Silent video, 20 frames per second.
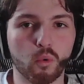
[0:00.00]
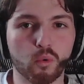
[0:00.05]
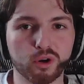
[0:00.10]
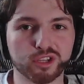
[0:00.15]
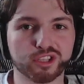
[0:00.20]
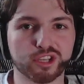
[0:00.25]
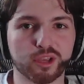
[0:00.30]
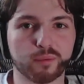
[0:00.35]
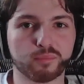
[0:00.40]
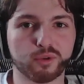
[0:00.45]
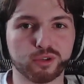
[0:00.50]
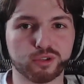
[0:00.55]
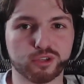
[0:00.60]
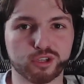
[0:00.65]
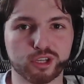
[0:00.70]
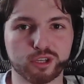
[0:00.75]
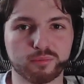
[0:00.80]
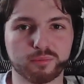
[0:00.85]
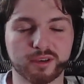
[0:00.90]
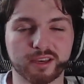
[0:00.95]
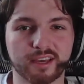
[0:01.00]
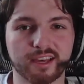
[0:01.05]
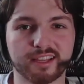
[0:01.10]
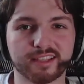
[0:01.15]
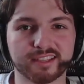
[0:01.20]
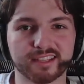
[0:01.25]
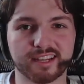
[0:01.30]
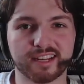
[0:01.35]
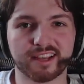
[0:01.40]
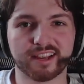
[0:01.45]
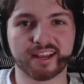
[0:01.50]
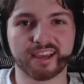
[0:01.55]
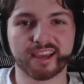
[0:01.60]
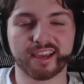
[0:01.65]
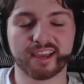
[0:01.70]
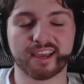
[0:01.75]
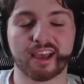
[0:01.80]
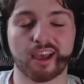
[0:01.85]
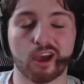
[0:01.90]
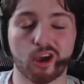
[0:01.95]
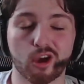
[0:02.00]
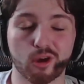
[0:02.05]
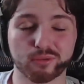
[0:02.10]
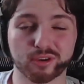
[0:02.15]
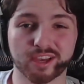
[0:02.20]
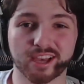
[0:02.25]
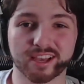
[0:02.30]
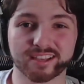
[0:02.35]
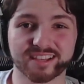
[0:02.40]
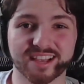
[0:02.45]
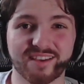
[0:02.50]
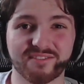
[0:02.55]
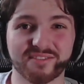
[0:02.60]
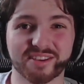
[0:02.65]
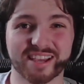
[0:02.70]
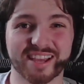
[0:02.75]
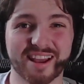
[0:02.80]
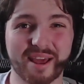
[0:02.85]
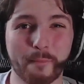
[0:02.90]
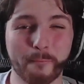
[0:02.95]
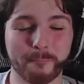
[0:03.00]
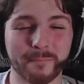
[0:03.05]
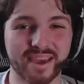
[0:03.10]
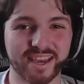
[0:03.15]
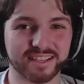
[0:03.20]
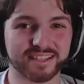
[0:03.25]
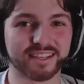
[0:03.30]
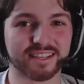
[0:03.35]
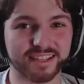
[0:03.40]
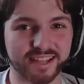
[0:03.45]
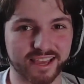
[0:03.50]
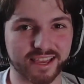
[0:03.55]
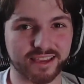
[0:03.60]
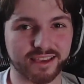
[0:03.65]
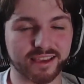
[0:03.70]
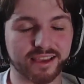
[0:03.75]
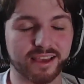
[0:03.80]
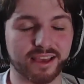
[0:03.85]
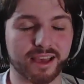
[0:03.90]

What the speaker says: is up, YouTube? It's Leon here. I hope you guys are having an amazing day.